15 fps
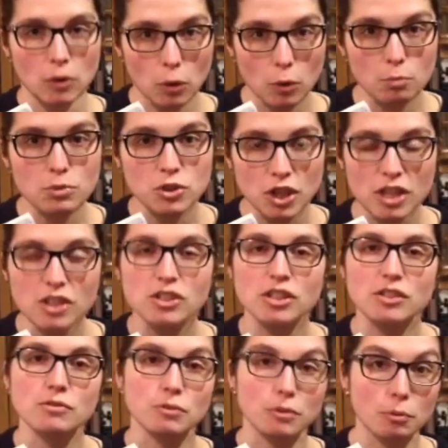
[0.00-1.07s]
home
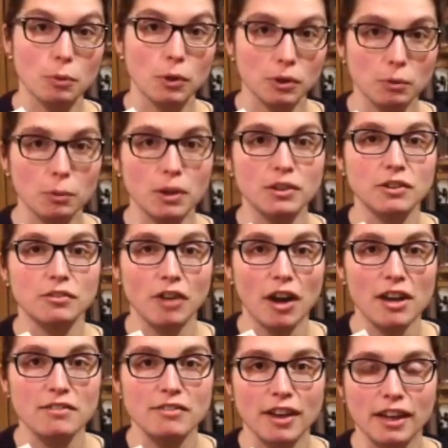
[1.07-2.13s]
changes with the modern world
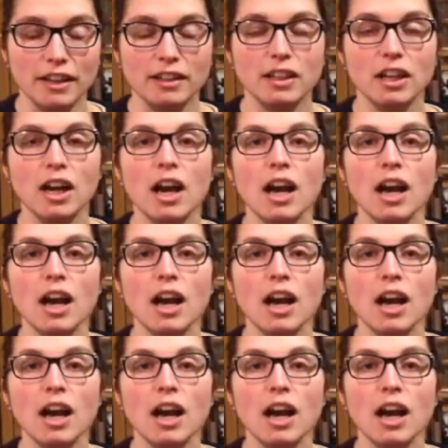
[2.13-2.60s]
arriving.